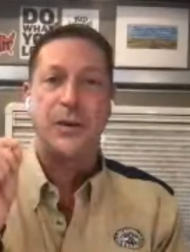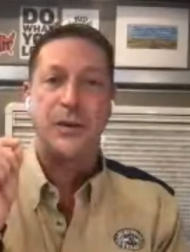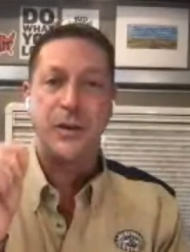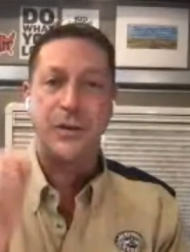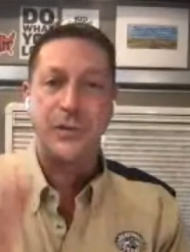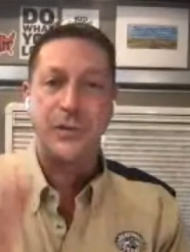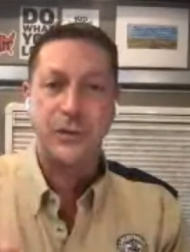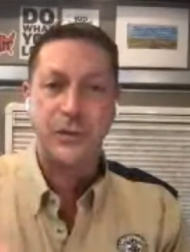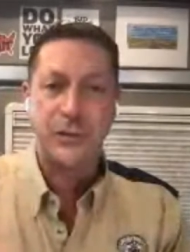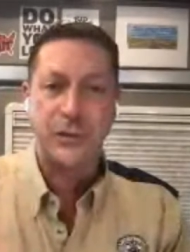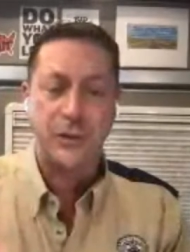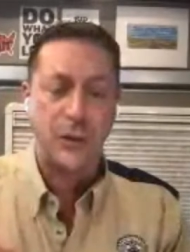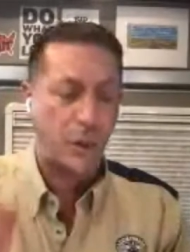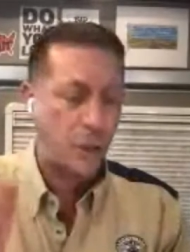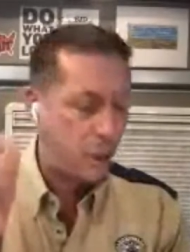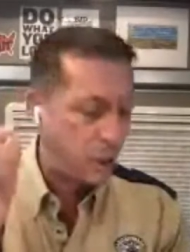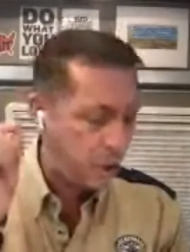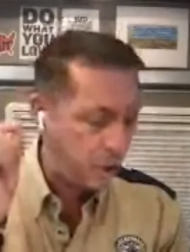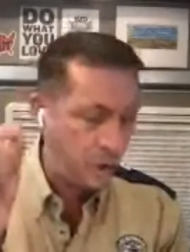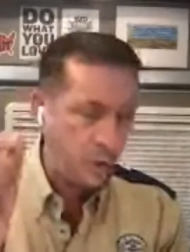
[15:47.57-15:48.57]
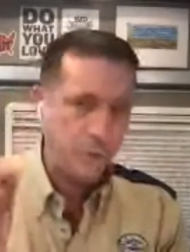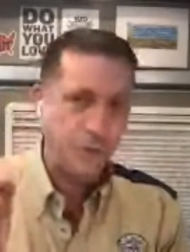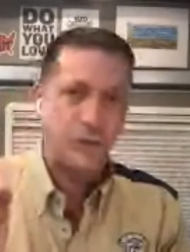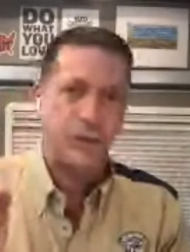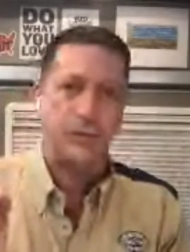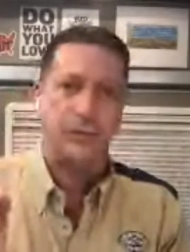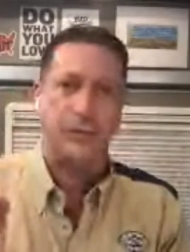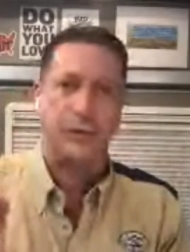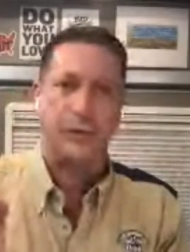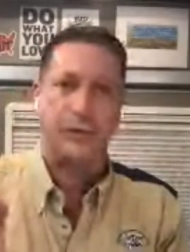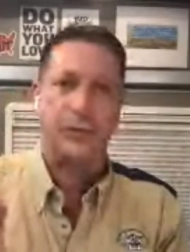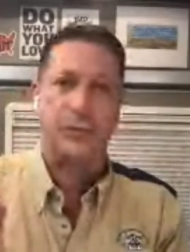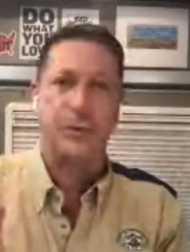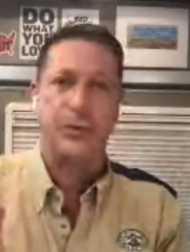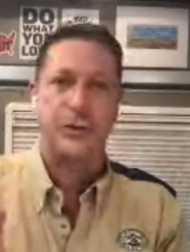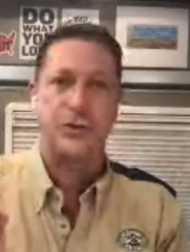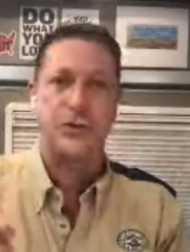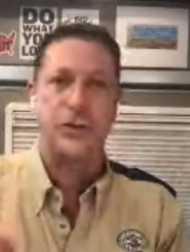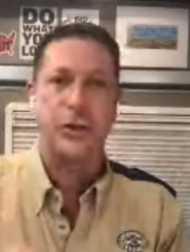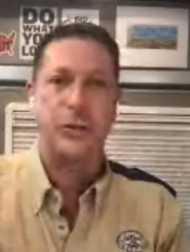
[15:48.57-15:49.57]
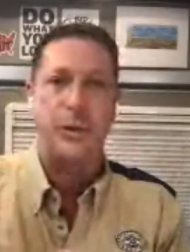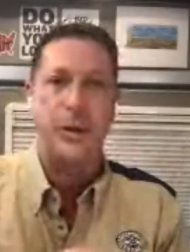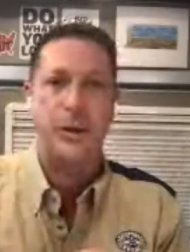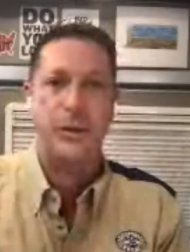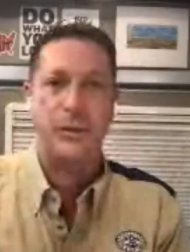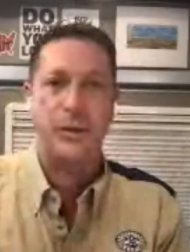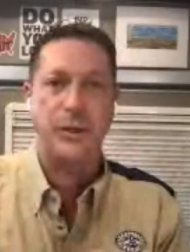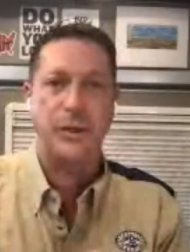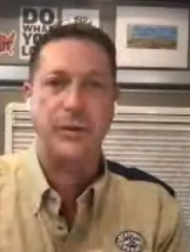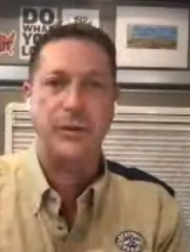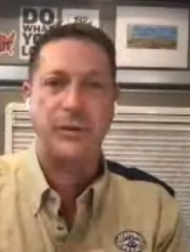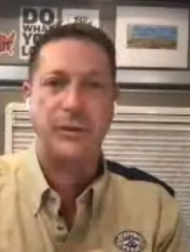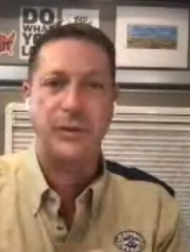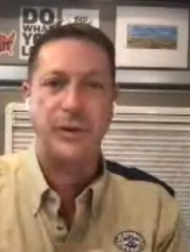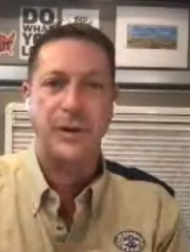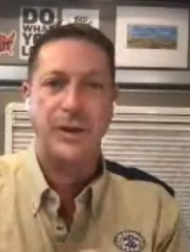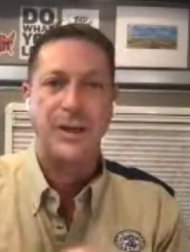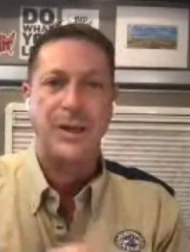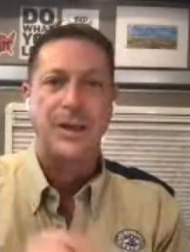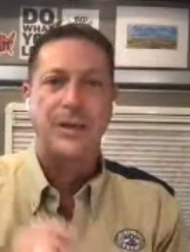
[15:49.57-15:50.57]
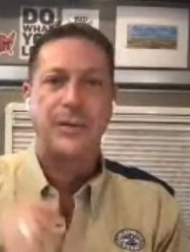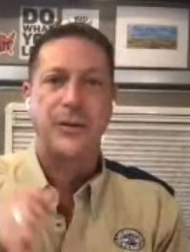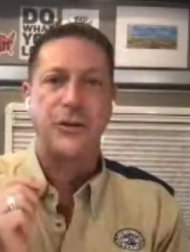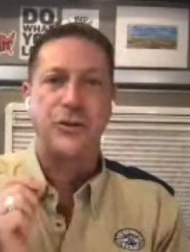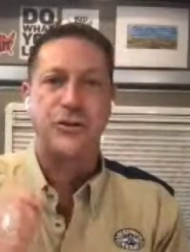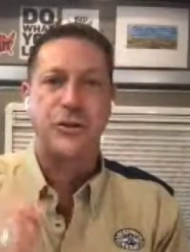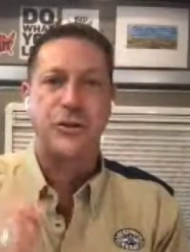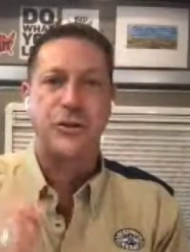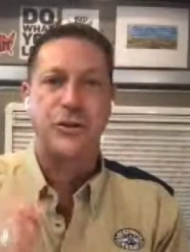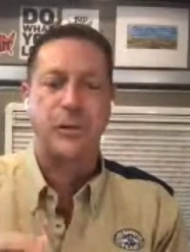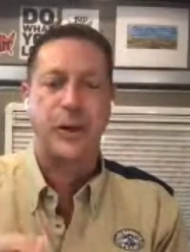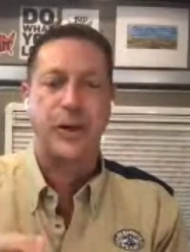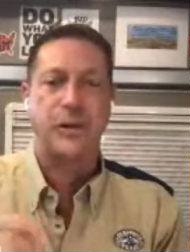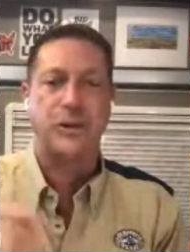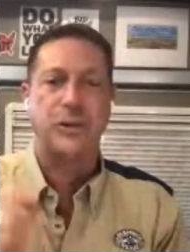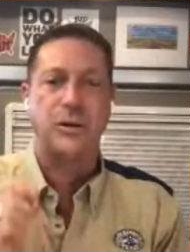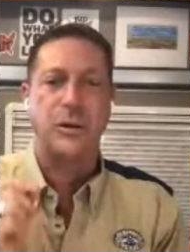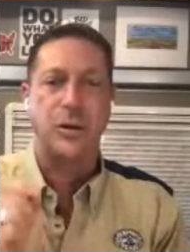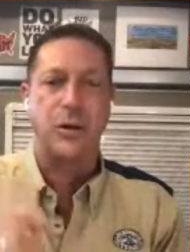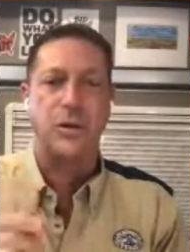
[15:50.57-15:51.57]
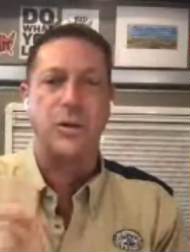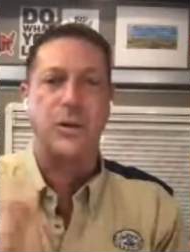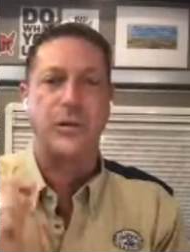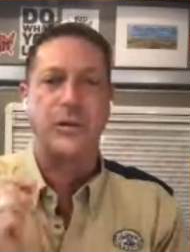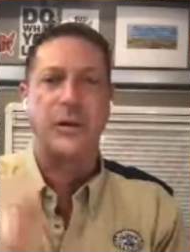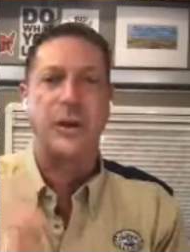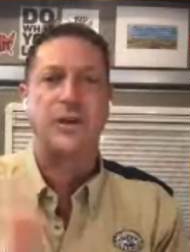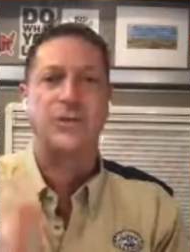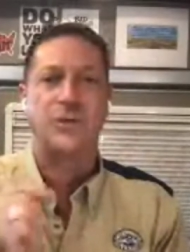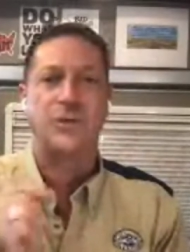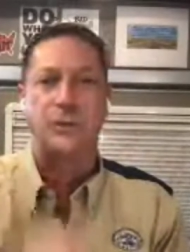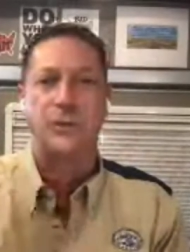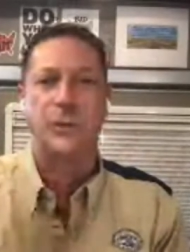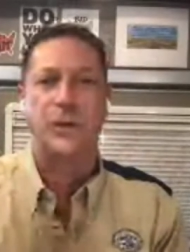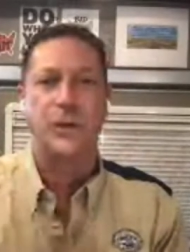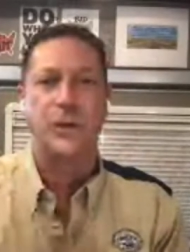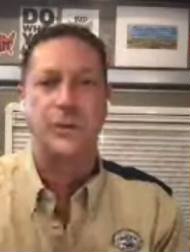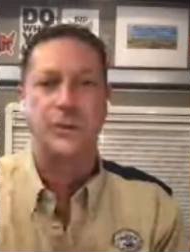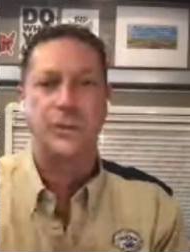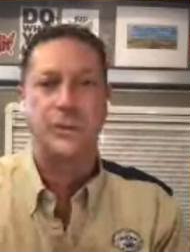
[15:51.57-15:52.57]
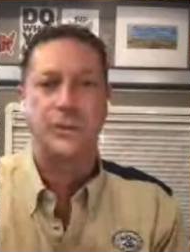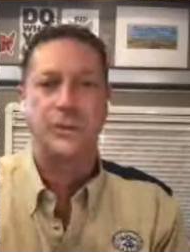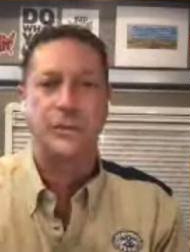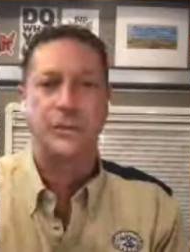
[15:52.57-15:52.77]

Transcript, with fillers: The difference, the huge difference with the generator is the generator always has to run.